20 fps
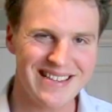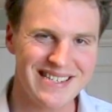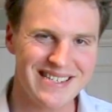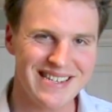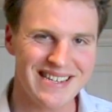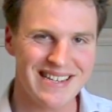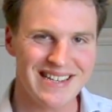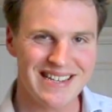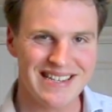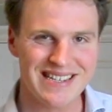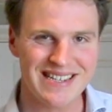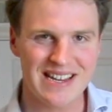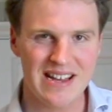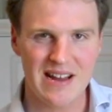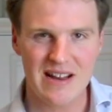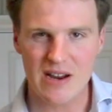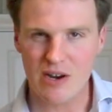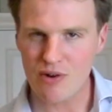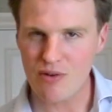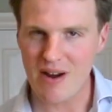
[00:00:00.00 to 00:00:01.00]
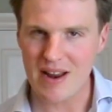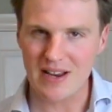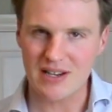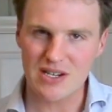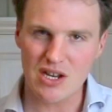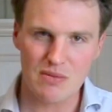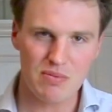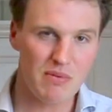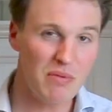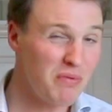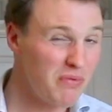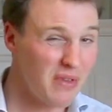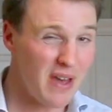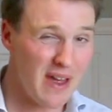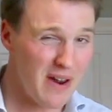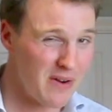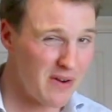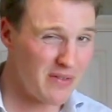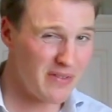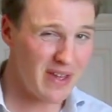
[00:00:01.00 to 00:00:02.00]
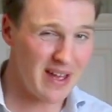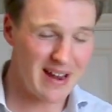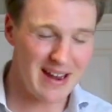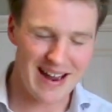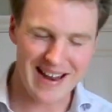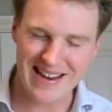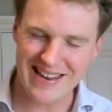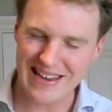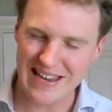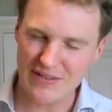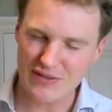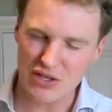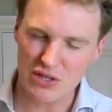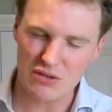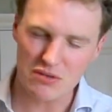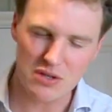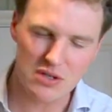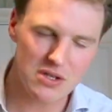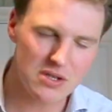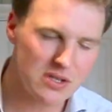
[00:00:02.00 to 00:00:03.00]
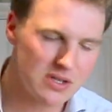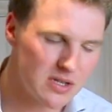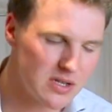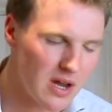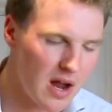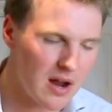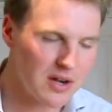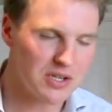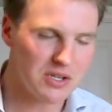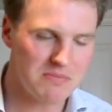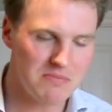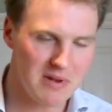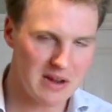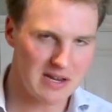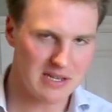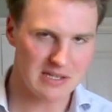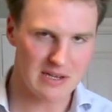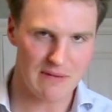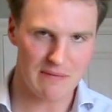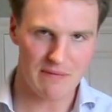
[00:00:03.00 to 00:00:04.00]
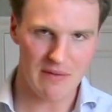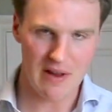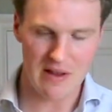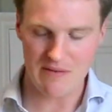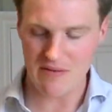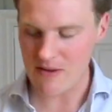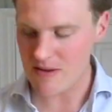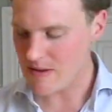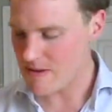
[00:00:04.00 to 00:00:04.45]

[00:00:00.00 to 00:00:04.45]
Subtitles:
seeds, cracked open there and then, and it gives you such amazing flavour.